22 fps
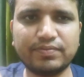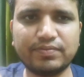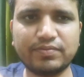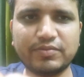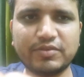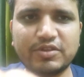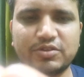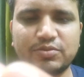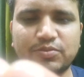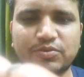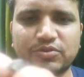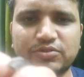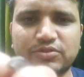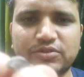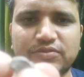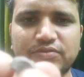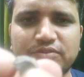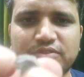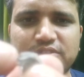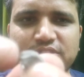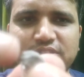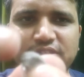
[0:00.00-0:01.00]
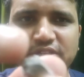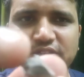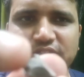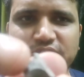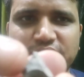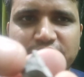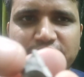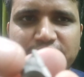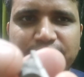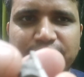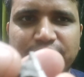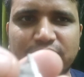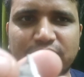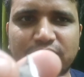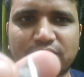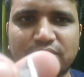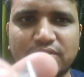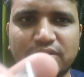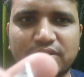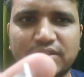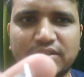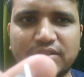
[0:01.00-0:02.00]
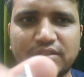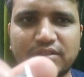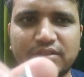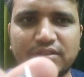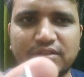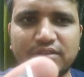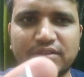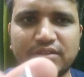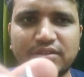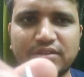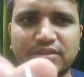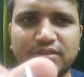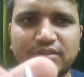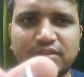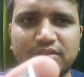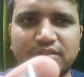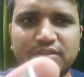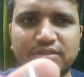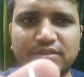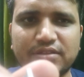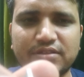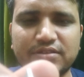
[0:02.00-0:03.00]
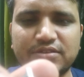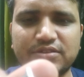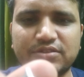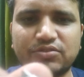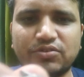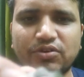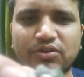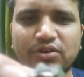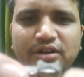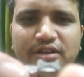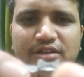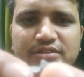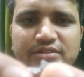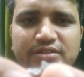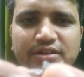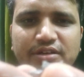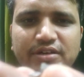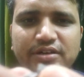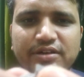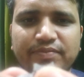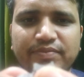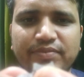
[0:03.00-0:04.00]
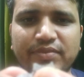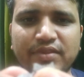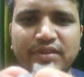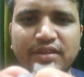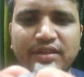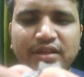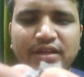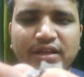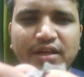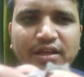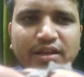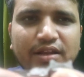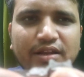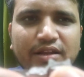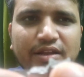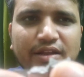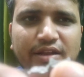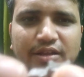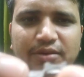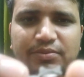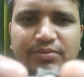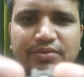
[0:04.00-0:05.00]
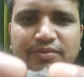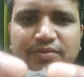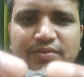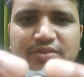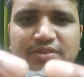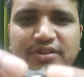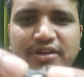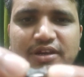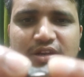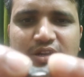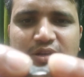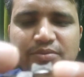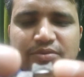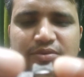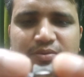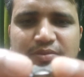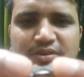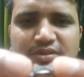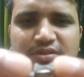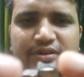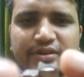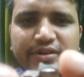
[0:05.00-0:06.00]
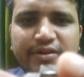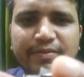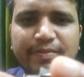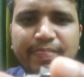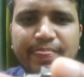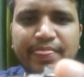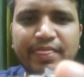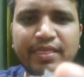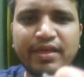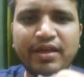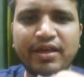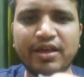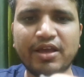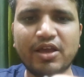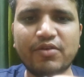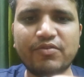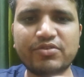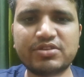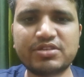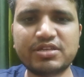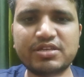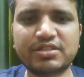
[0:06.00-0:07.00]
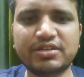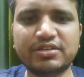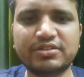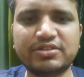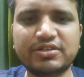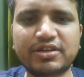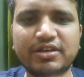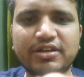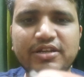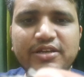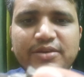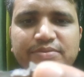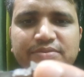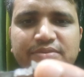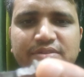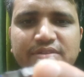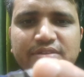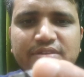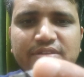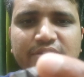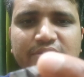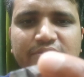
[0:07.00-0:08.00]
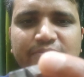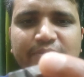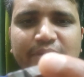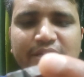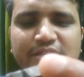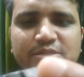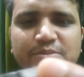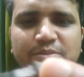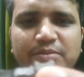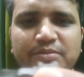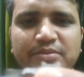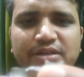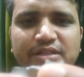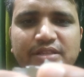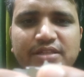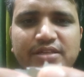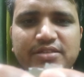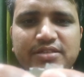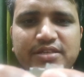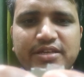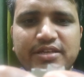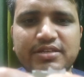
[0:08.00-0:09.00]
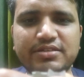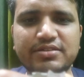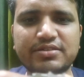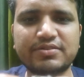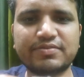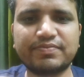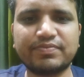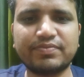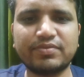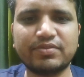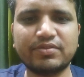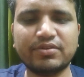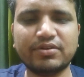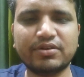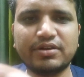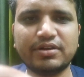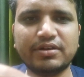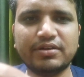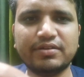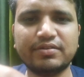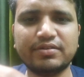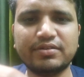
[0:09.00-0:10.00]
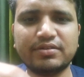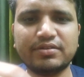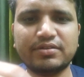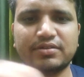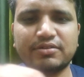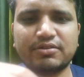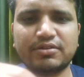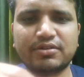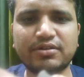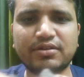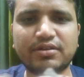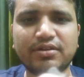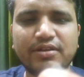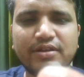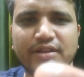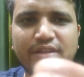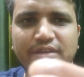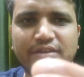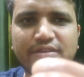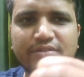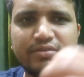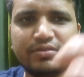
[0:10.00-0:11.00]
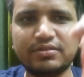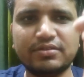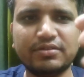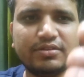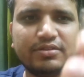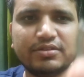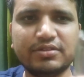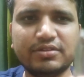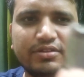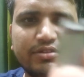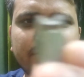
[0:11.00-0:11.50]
this portion which is extra. Okay, this is called as the lips, shear lips basically. If you see, the shear lips is maximum in this case. Okay, like this is the